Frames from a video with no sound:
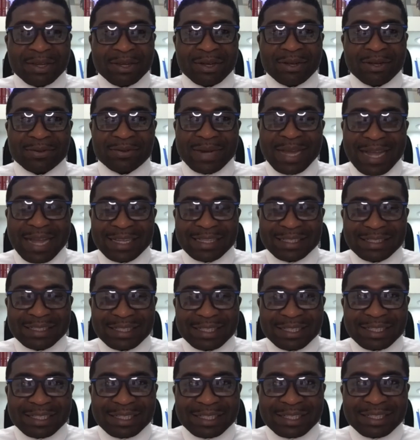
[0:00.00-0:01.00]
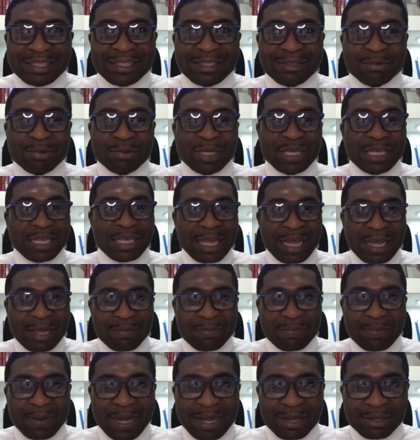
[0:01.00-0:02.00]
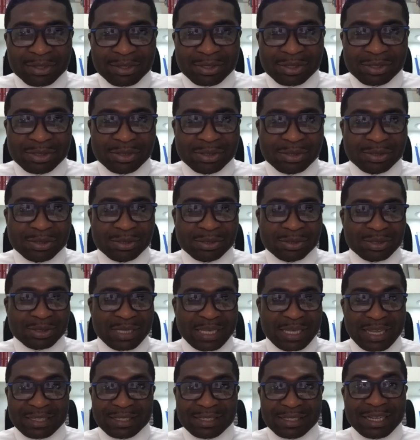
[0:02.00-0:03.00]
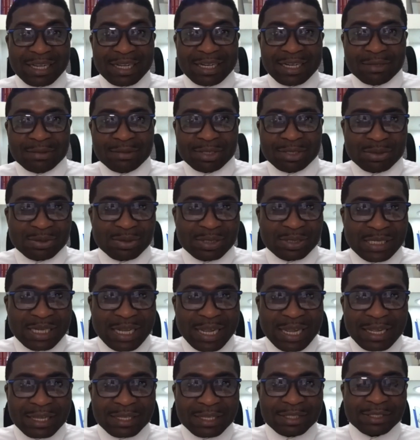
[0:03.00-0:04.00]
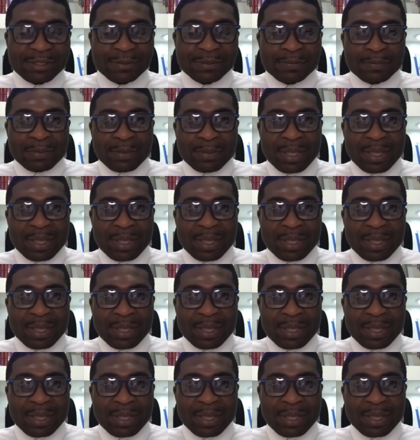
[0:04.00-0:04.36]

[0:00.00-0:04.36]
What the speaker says: All right, we are about to get started with today's